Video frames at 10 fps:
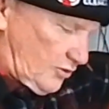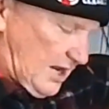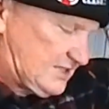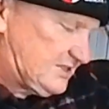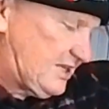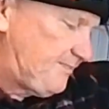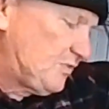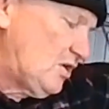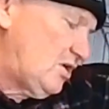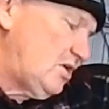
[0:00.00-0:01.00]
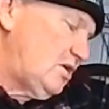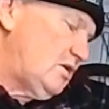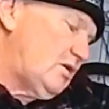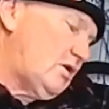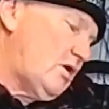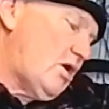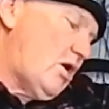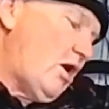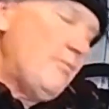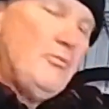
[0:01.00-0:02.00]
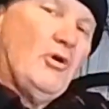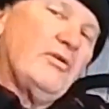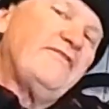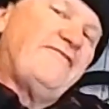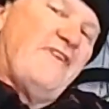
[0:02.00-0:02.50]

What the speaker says: cracks there. I'm more of a